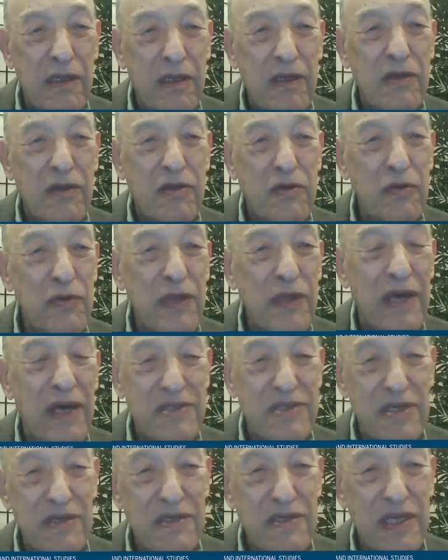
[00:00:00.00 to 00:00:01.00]

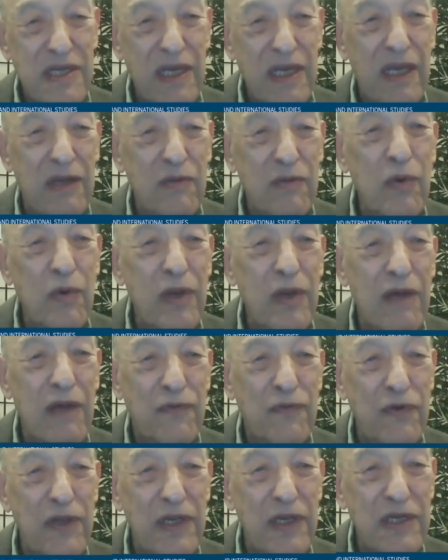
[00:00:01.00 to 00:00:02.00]
2010, when I
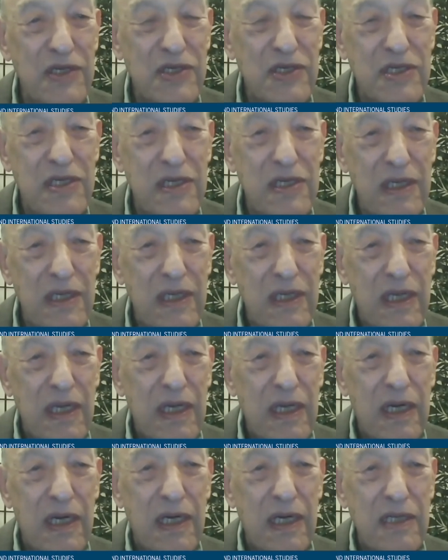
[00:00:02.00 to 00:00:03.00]
finished
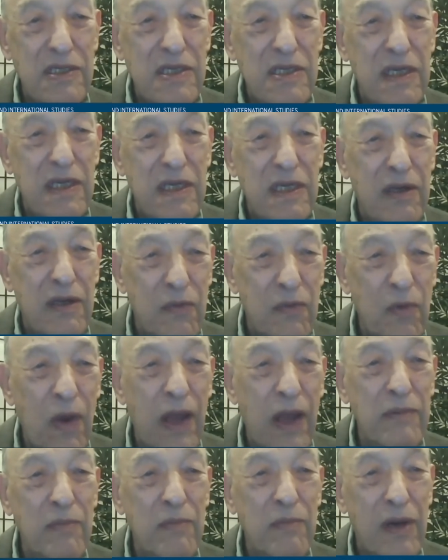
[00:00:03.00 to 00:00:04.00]

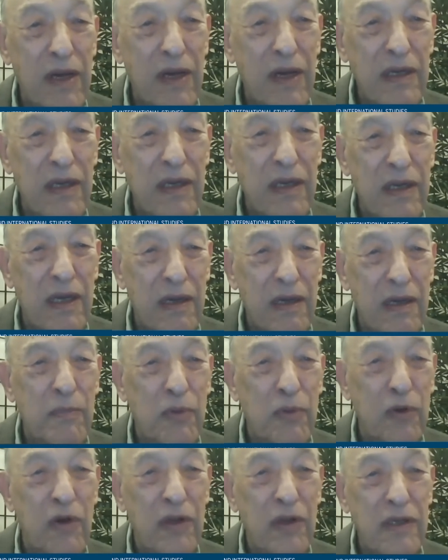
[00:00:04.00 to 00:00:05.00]
writing my
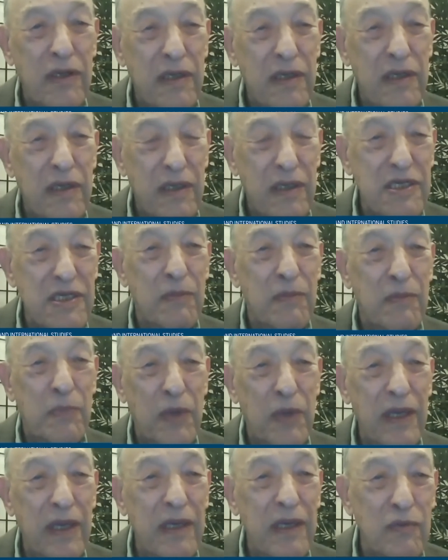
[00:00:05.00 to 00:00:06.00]
book on Deng
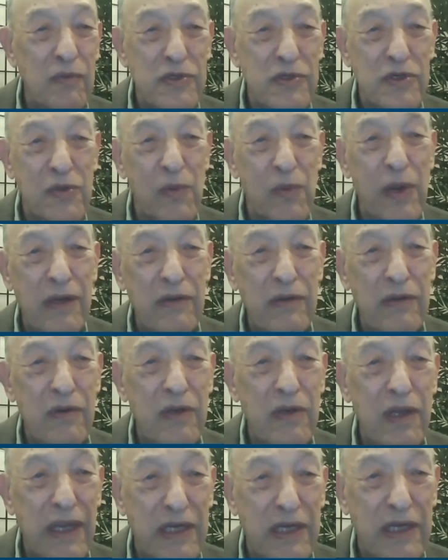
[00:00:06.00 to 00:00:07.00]
Xiaoping and was
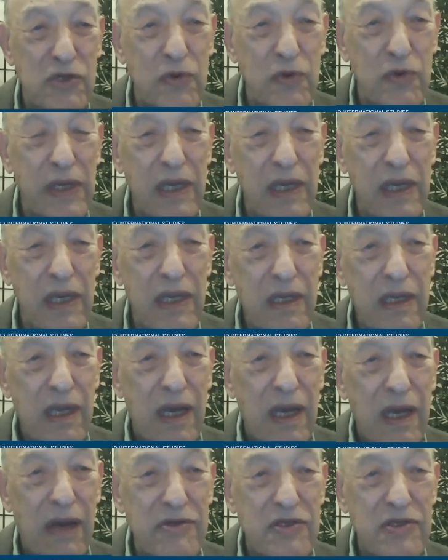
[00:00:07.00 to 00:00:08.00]
around lecturing,
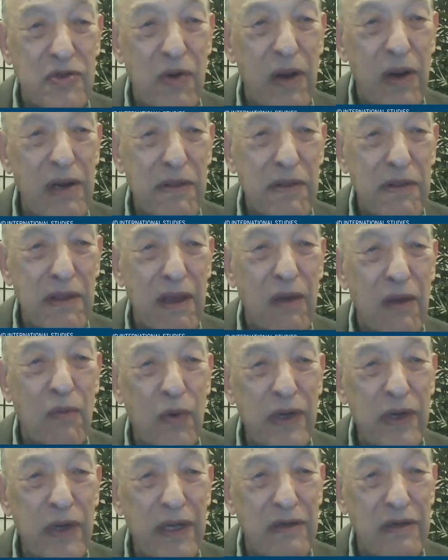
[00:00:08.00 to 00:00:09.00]
I was trying to think
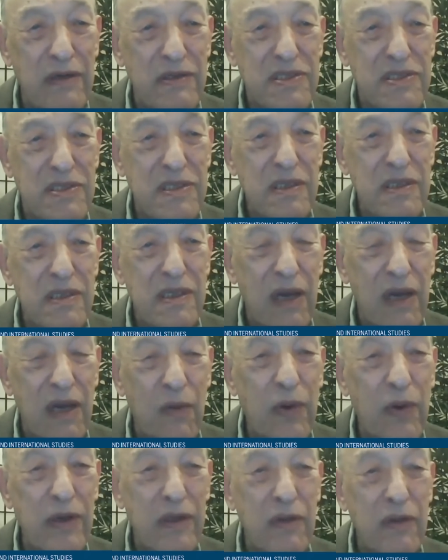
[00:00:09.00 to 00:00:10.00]
what else I
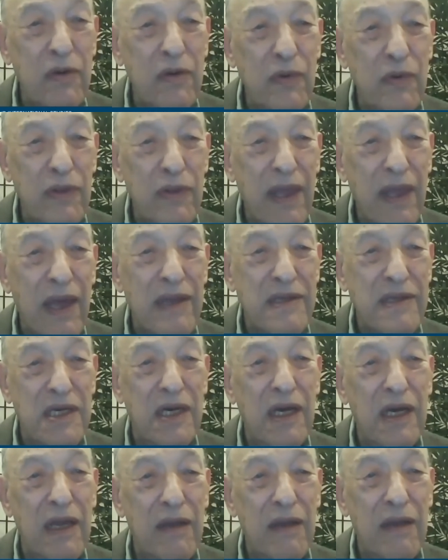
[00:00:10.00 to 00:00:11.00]
wanted to do at that
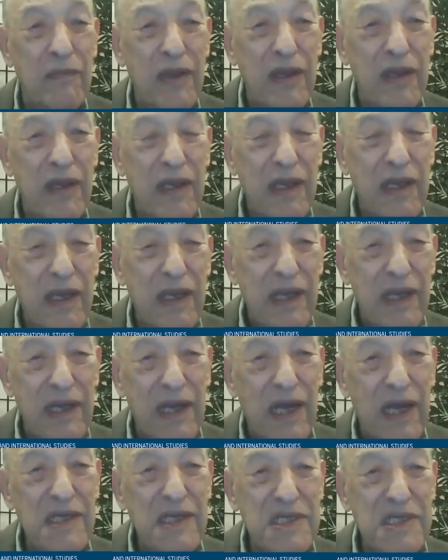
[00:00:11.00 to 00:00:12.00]
time. And
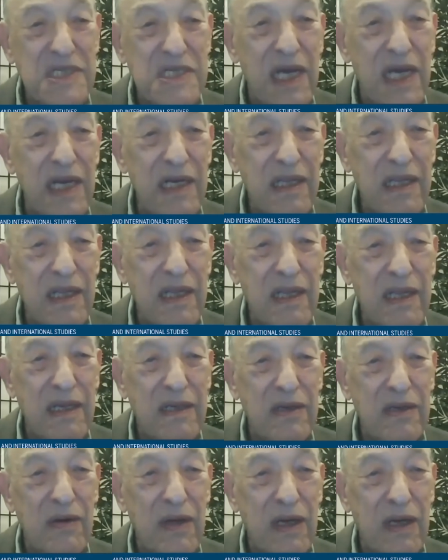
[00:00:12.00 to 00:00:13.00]
I decided that
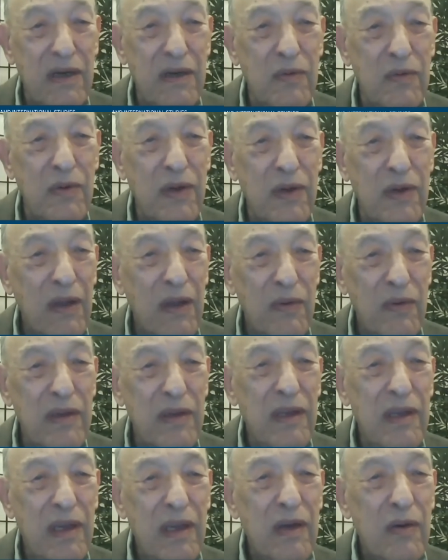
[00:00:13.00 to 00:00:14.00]
what I
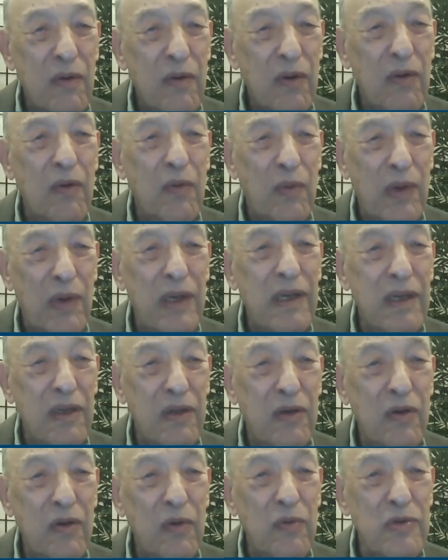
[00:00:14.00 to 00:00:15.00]
wanted to
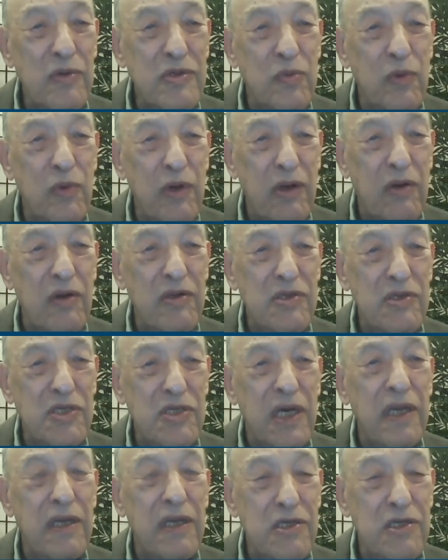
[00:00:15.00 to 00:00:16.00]
do was work on
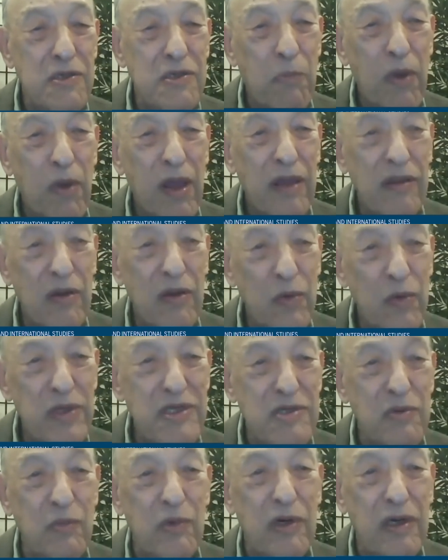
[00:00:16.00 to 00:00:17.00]
China and Japan. The
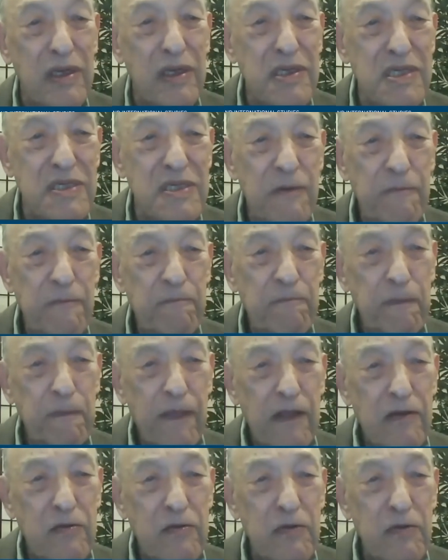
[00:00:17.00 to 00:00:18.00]
reason was
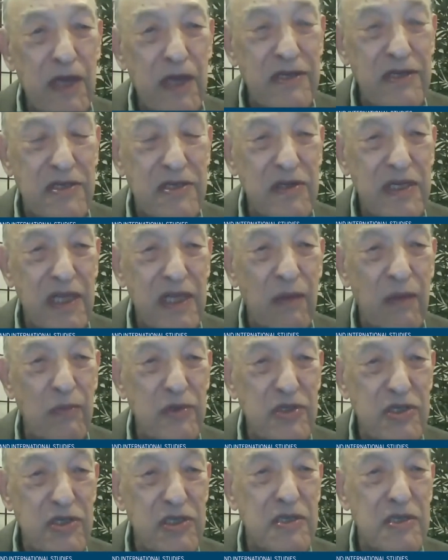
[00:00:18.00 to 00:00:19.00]
2010
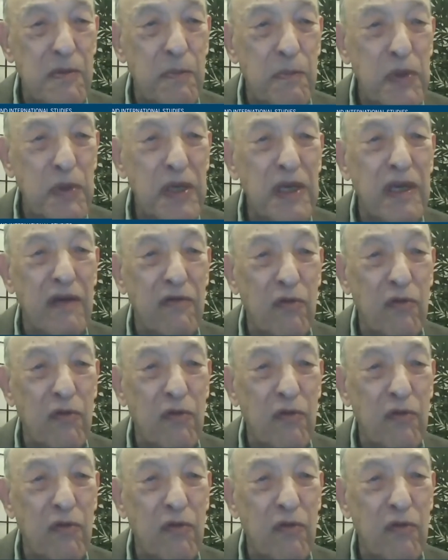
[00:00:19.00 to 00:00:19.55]
was just the peak of the